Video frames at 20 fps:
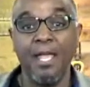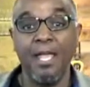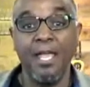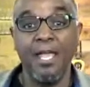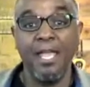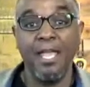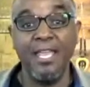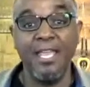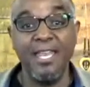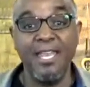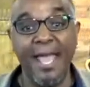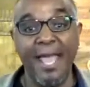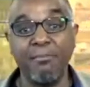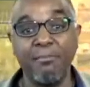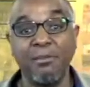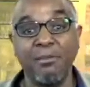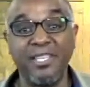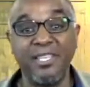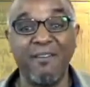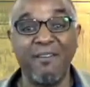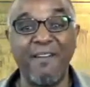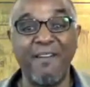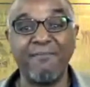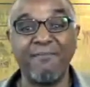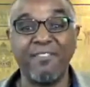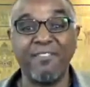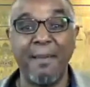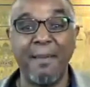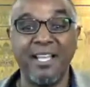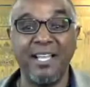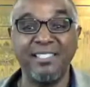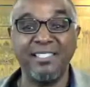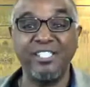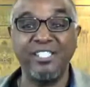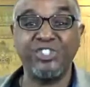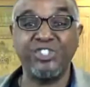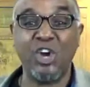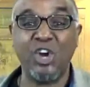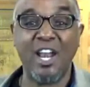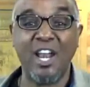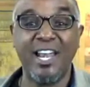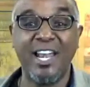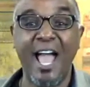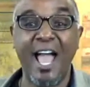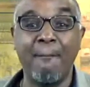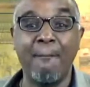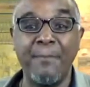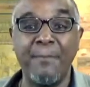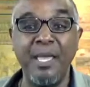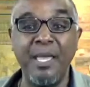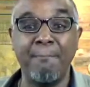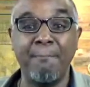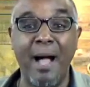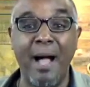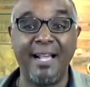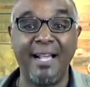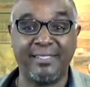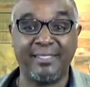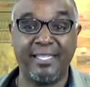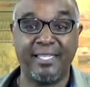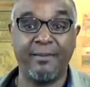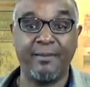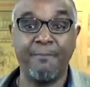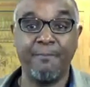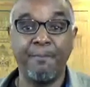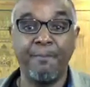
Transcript: He named himself after that because he started out beatboxing.